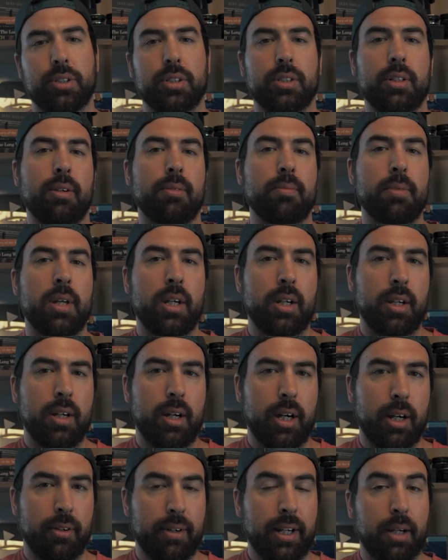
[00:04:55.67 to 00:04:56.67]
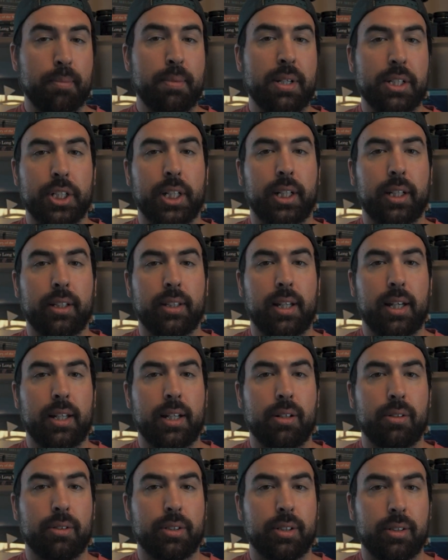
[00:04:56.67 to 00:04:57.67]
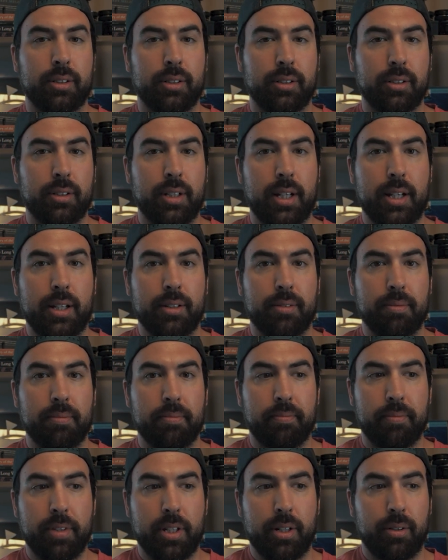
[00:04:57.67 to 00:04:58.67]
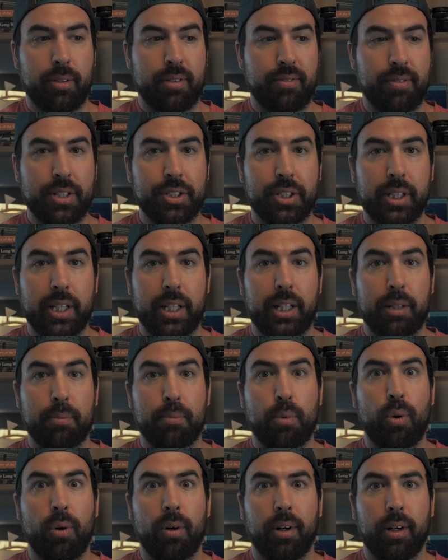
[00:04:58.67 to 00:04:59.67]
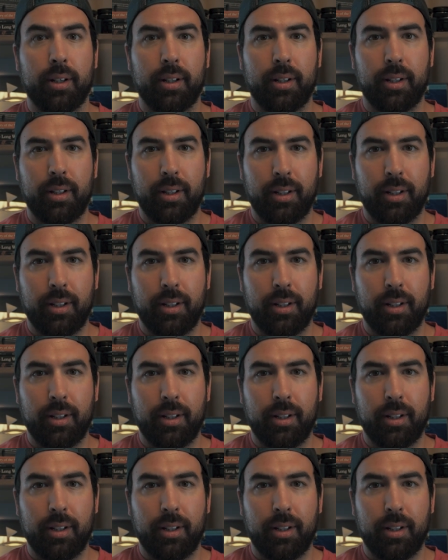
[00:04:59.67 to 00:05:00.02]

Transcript: So I recommend checking that out and, you know, investigating more